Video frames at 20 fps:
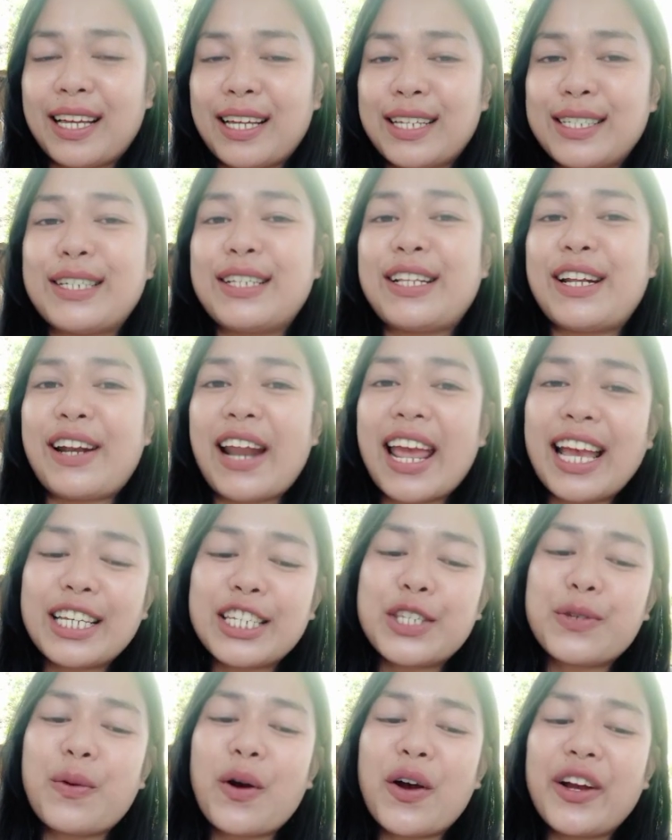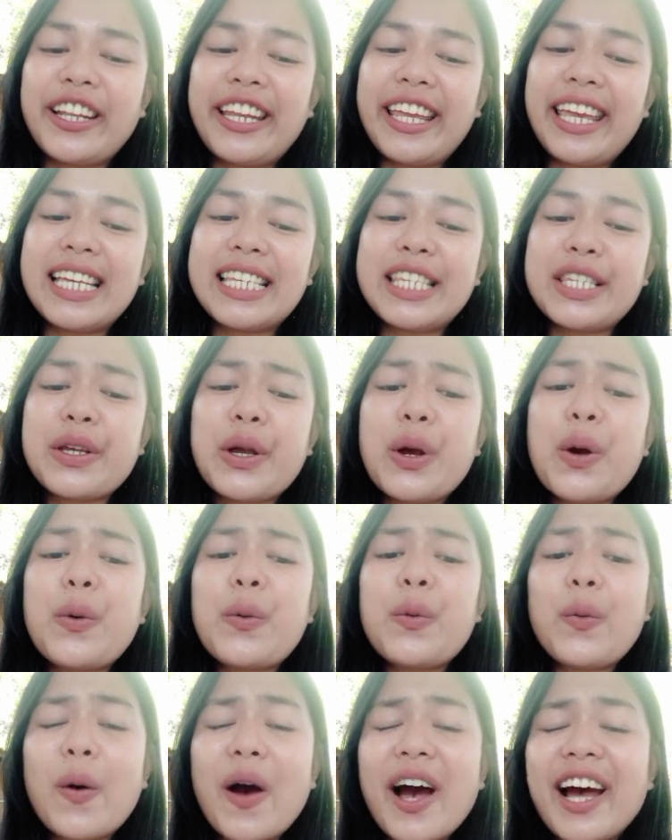So the next one is,
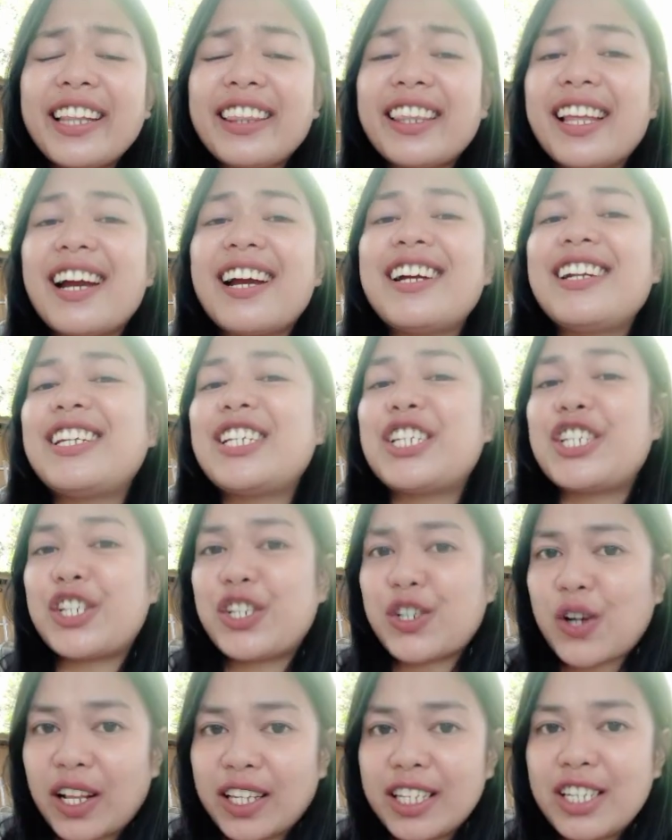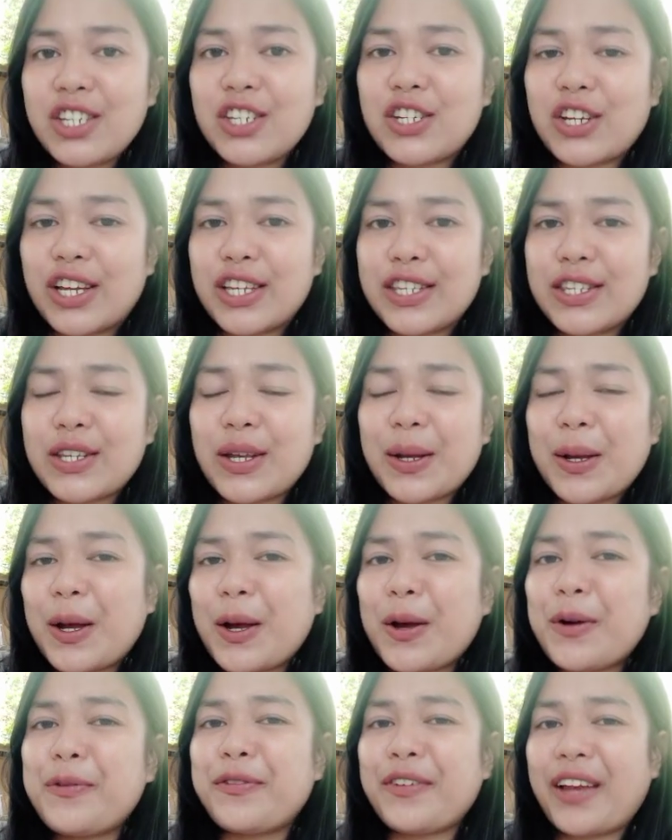what are the challenges
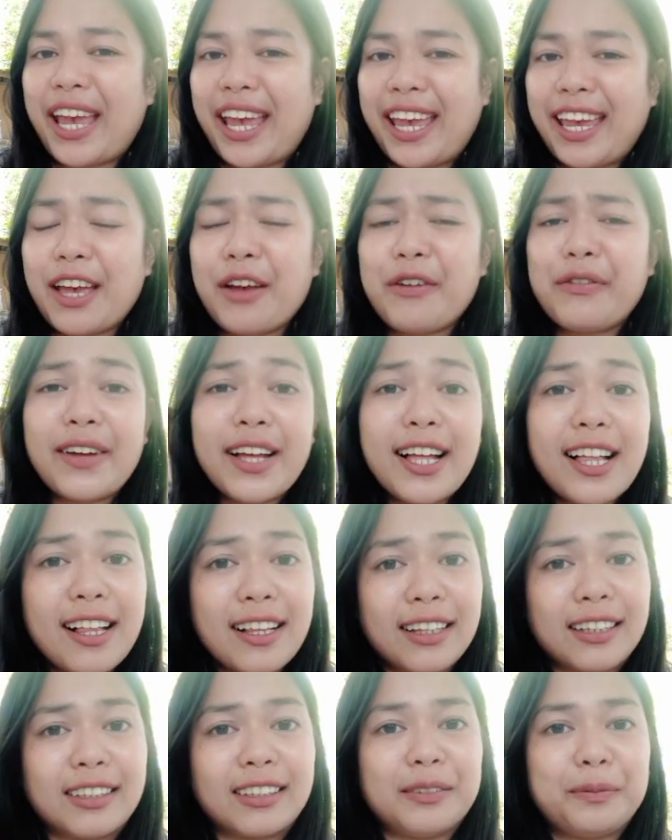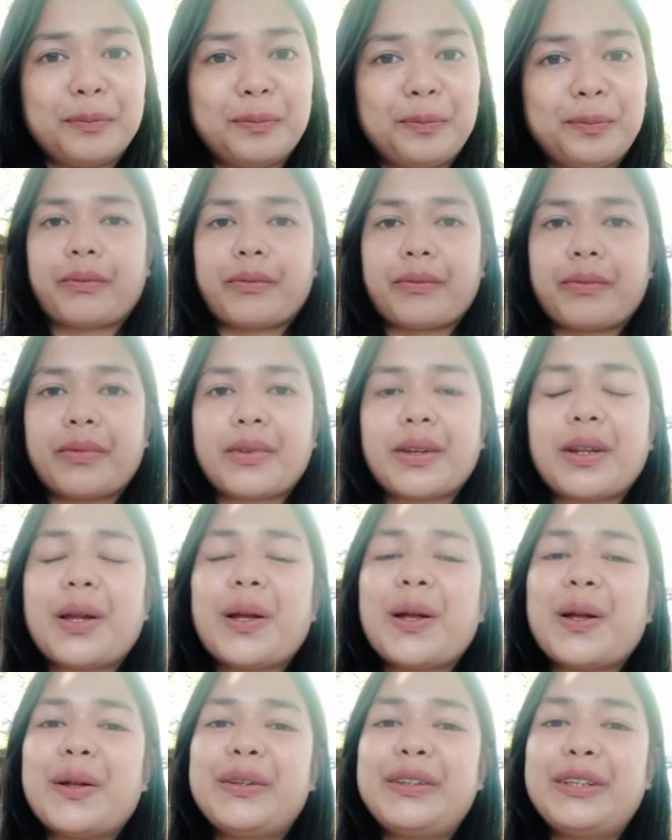of AFL?
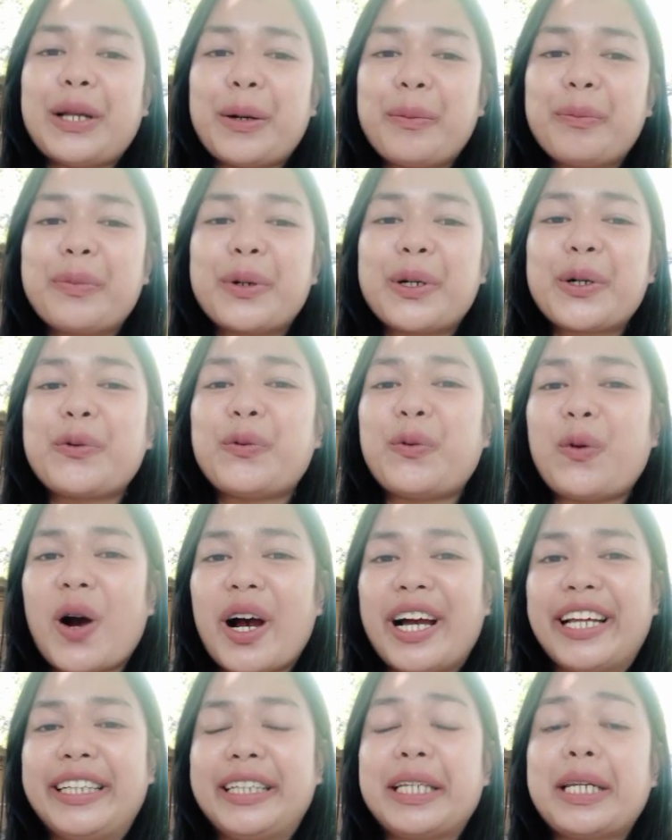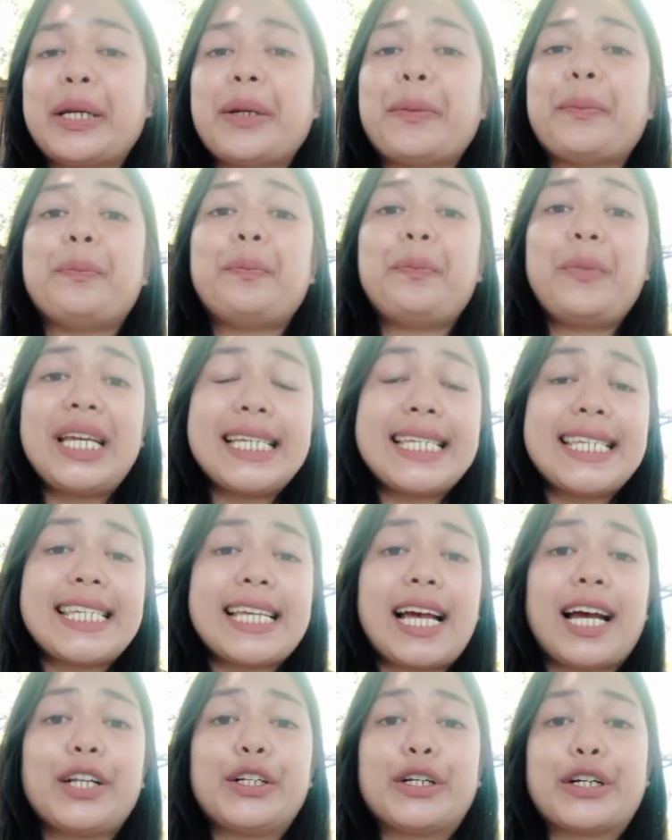Number 1.
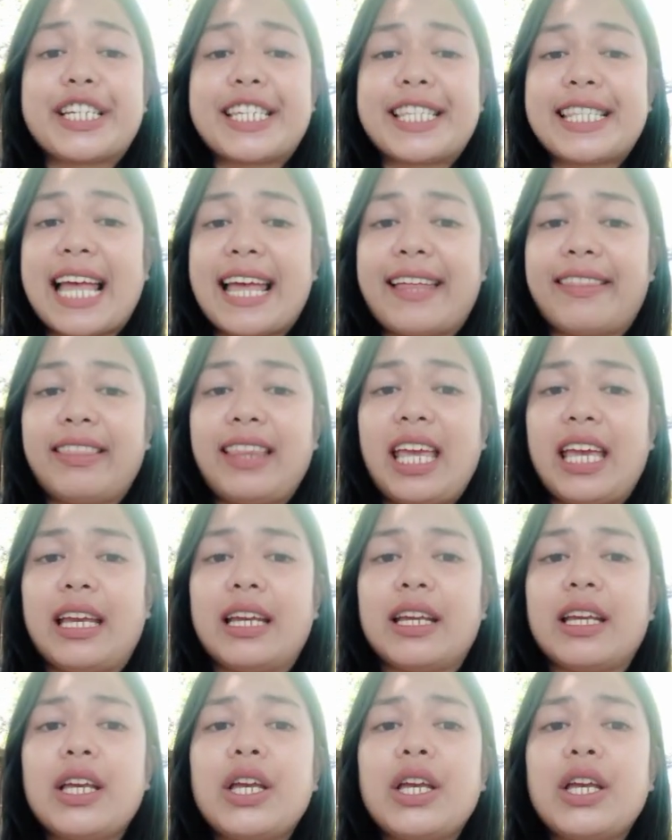Misunderstanding.